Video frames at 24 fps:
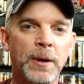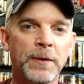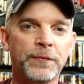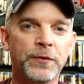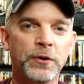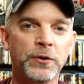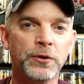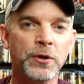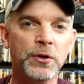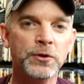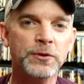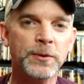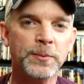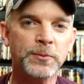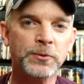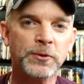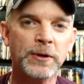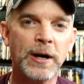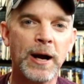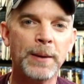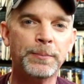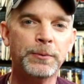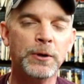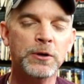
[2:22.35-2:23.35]
If you do
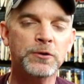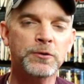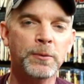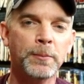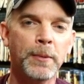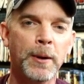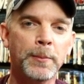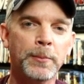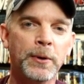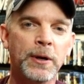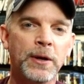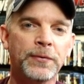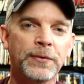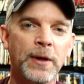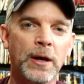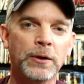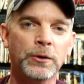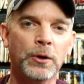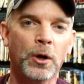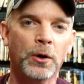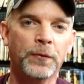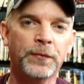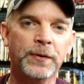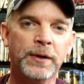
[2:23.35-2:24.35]
subscribe, please remember to hit that
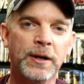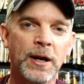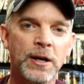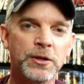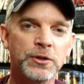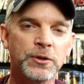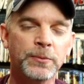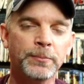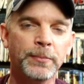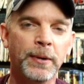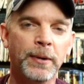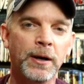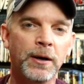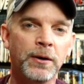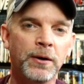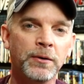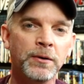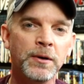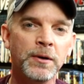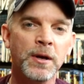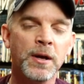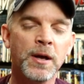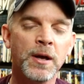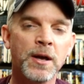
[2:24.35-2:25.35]
notification
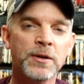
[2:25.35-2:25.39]
bell